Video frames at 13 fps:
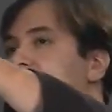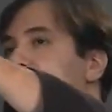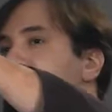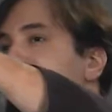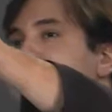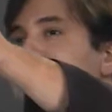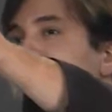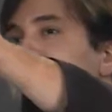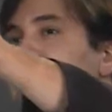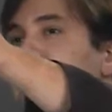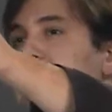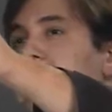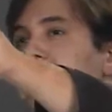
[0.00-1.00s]
any
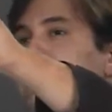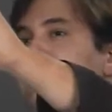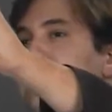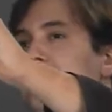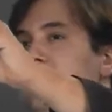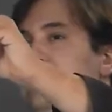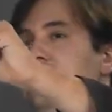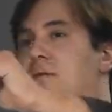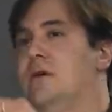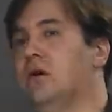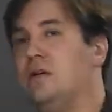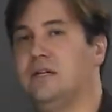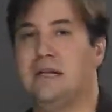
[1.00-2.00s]
element,
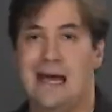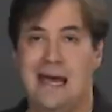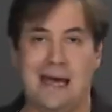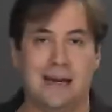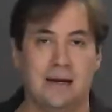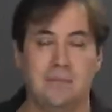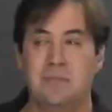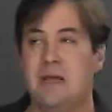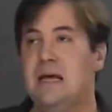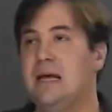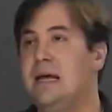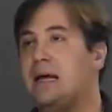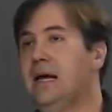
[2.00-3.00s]
call it n,
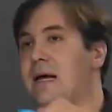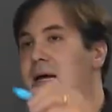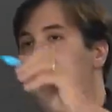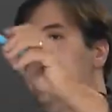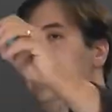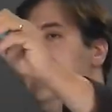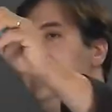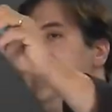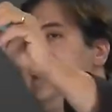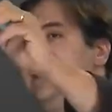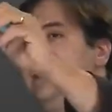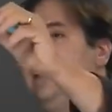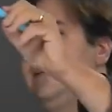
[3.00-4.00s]
and
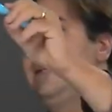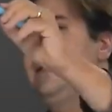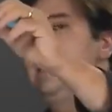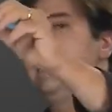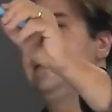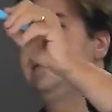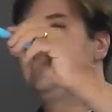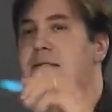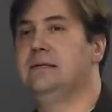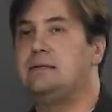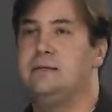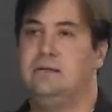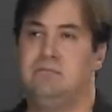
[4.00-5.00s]
it
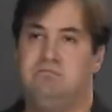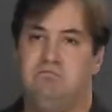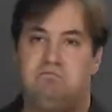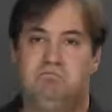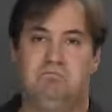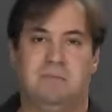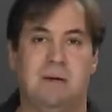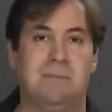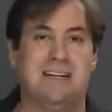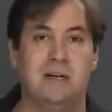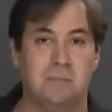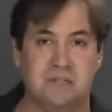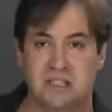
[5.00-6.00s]
has some
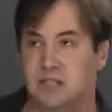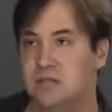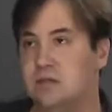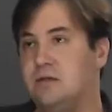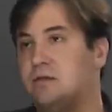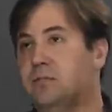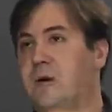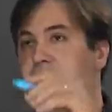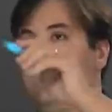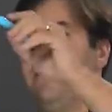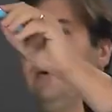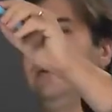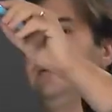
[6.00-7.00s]
decomposition into
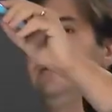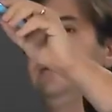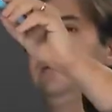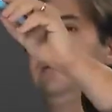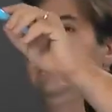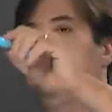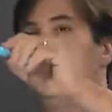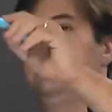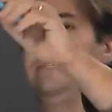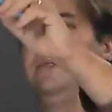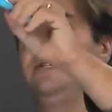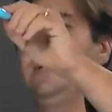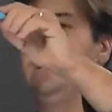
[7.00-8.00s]
prime factors,
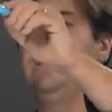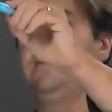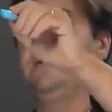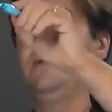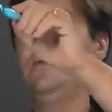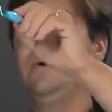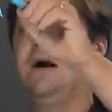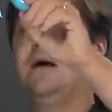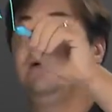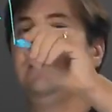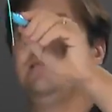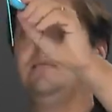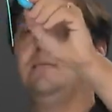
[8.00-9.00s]
say
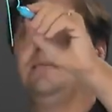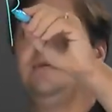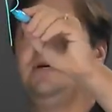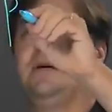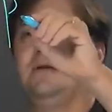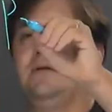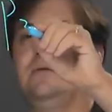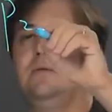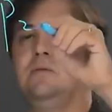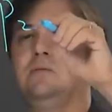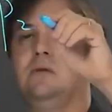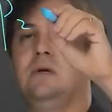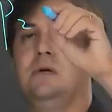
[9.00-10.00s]
p1,
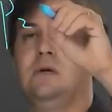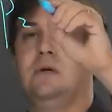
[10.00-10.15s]
p2,